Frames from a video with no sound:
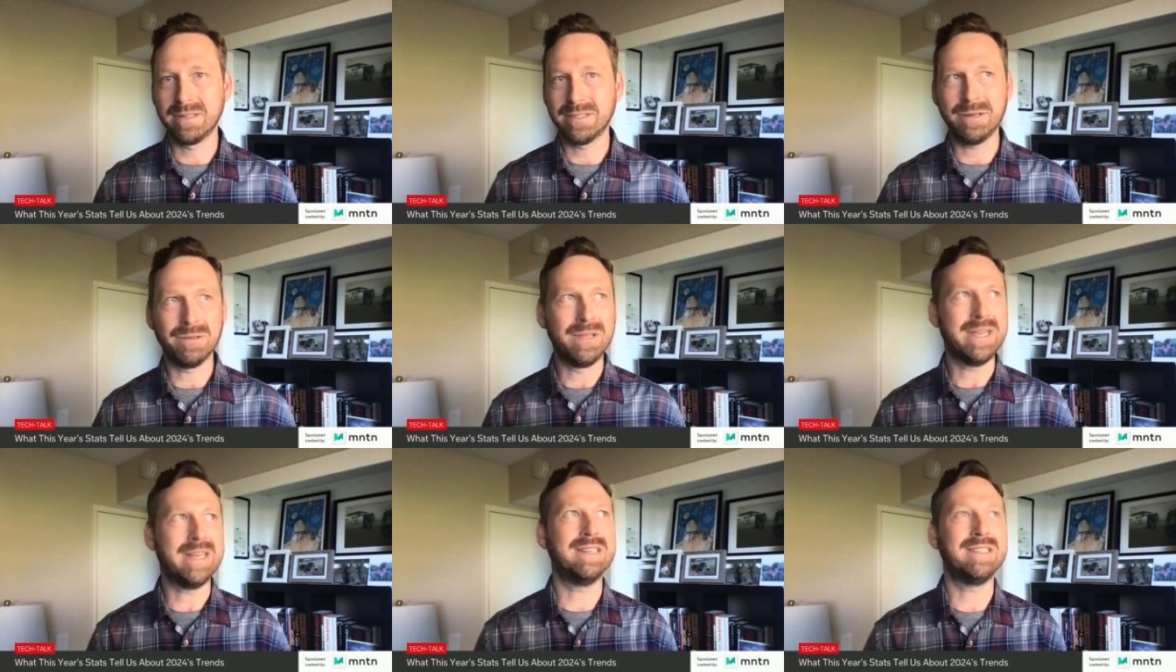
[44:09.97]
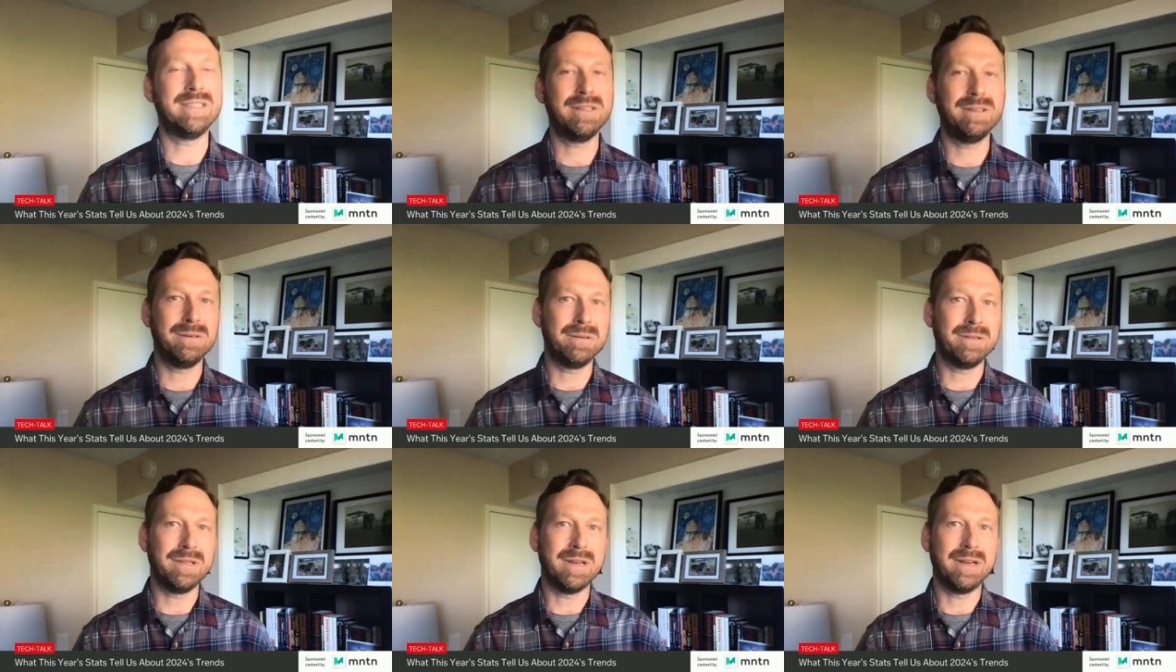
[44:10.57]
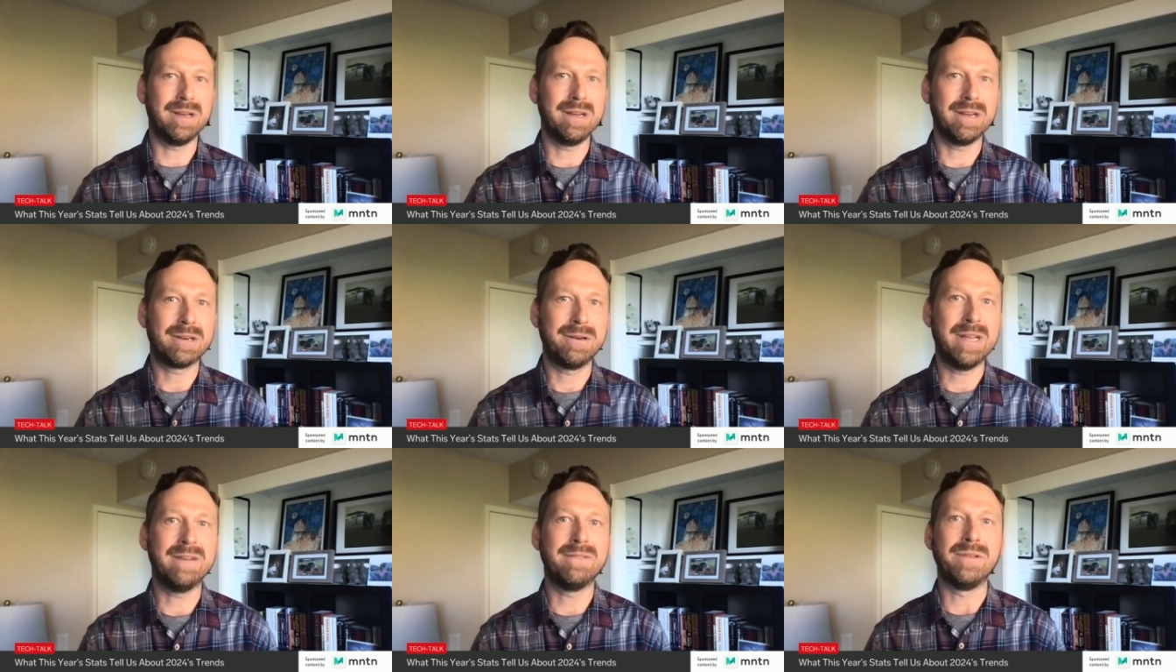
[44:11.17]
So lean into the
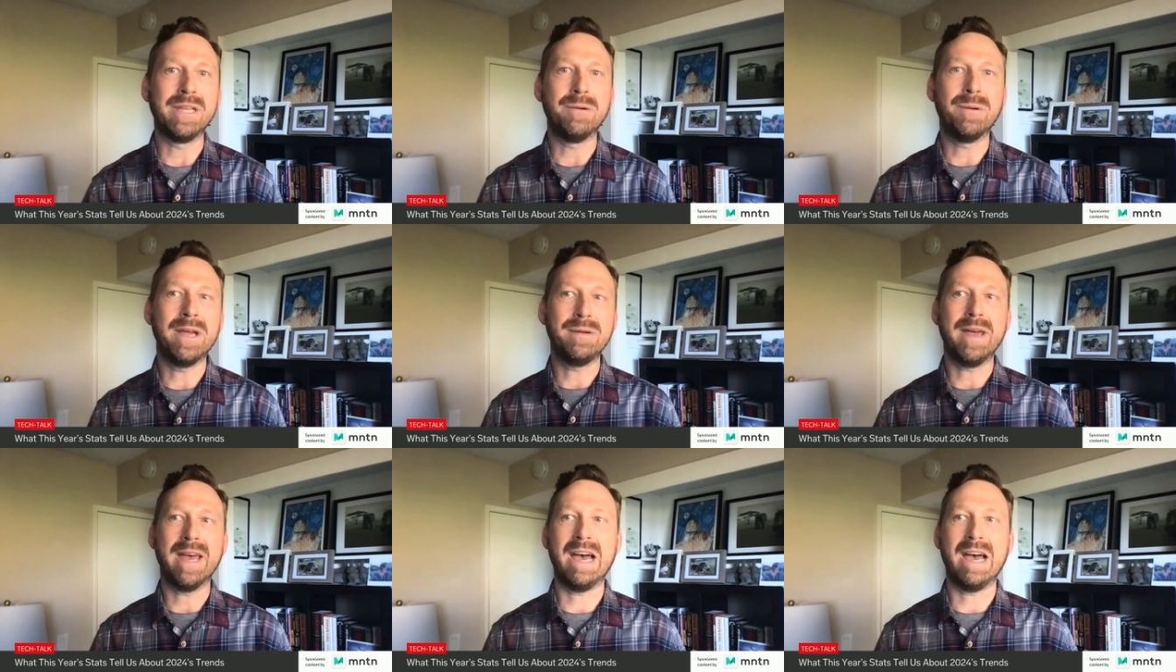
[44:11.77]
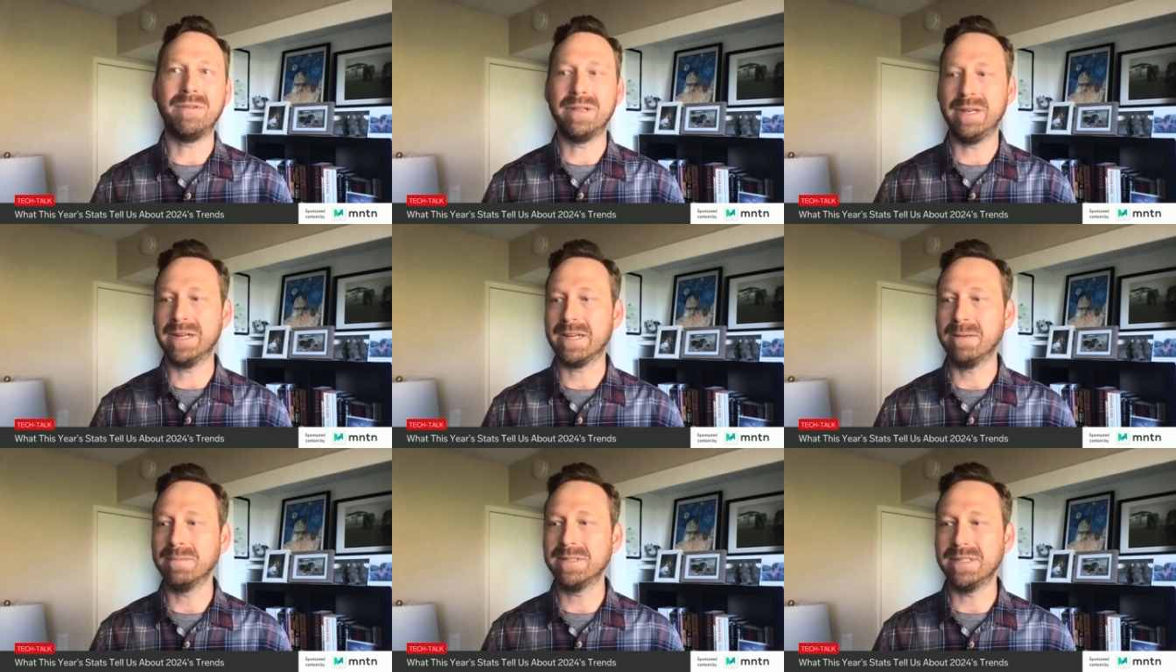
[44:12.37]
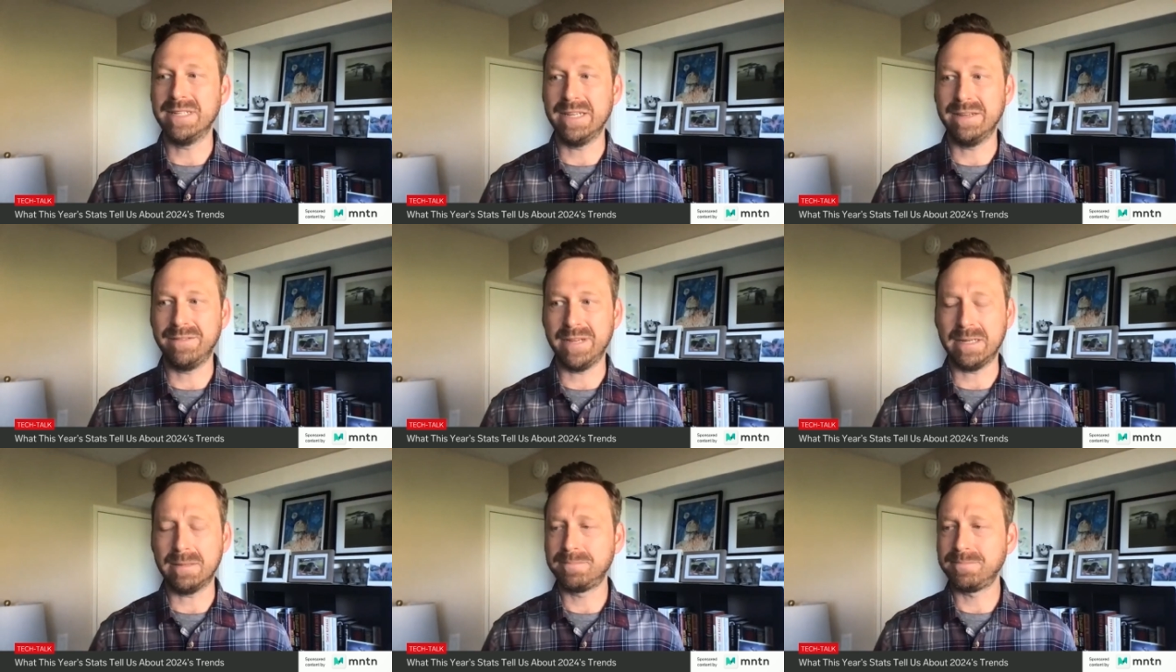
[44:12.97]
creative leeway you have when it comes to
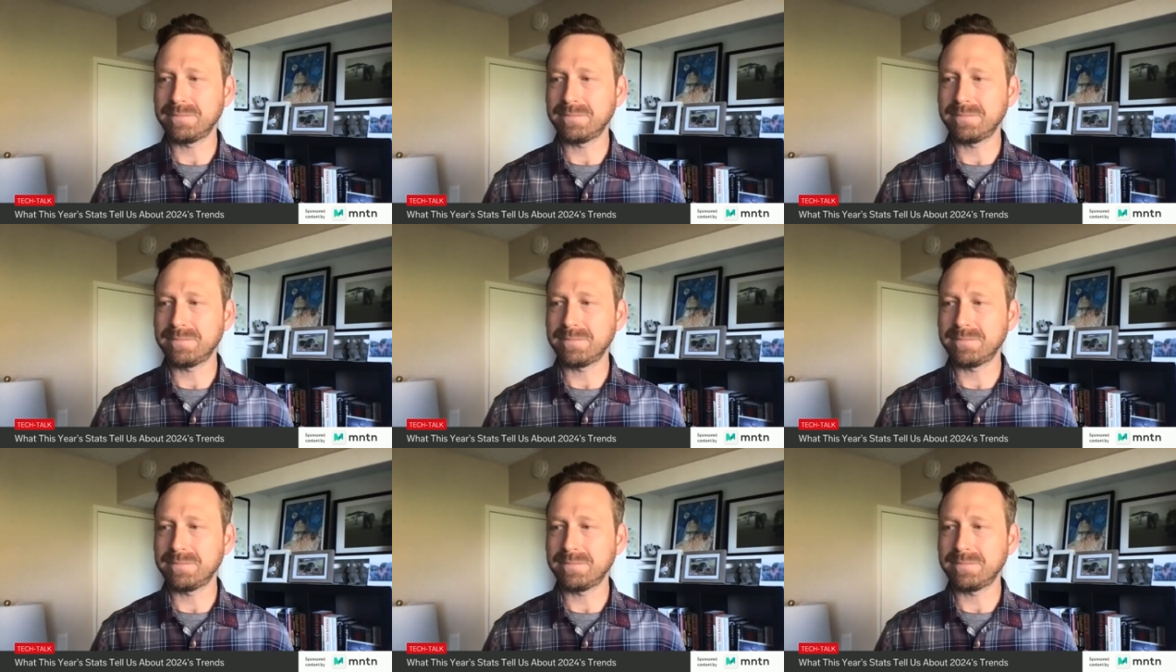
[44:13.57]
TV.